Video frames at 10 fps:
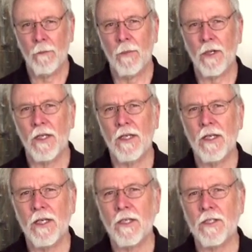but he
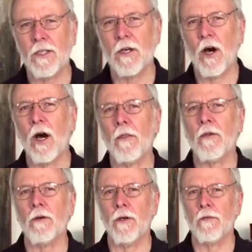is the
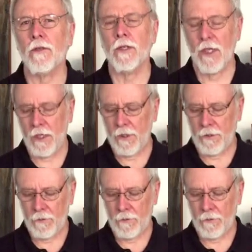author of the day.